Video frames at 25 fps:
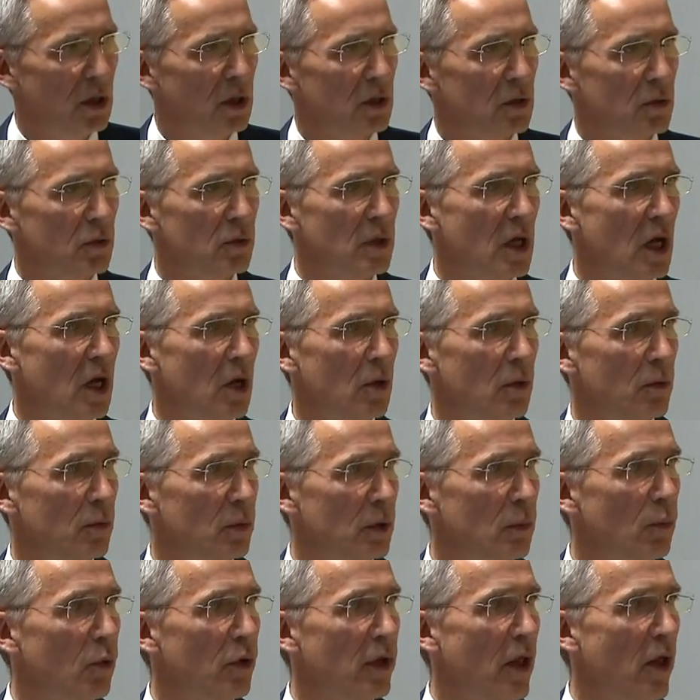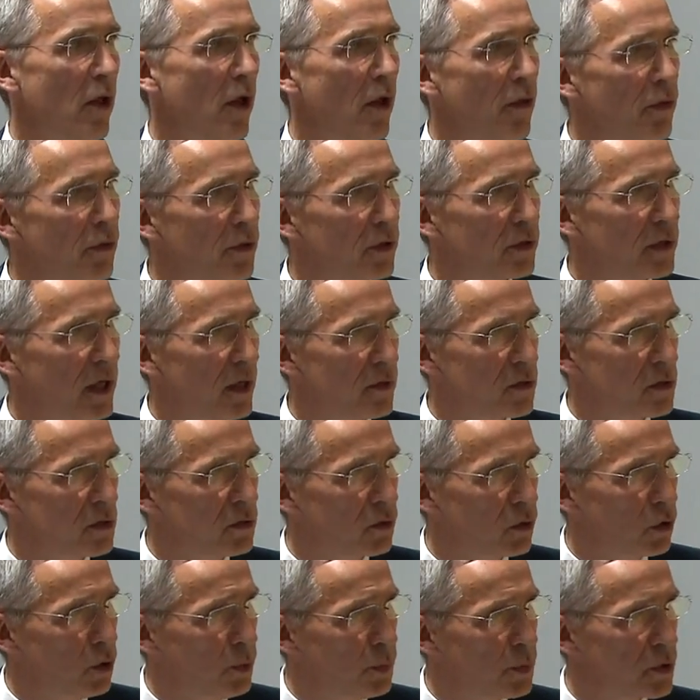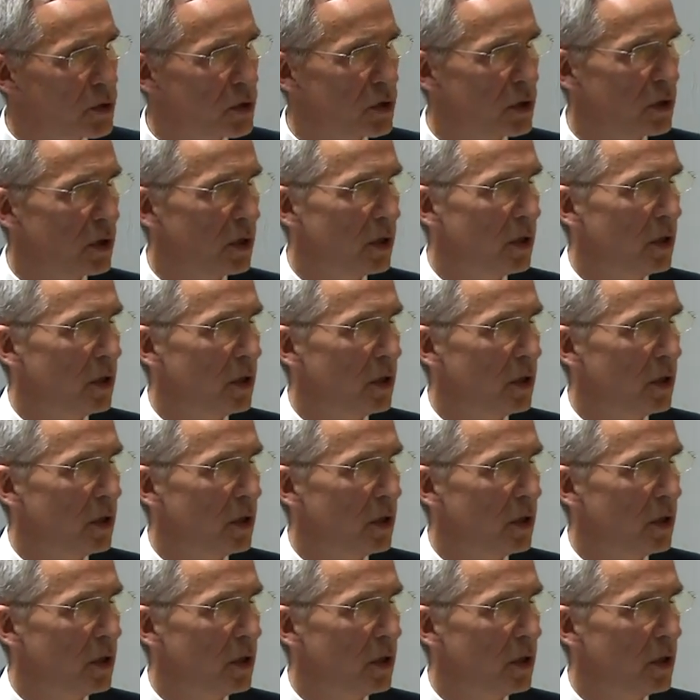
to now with more than 100,000 troops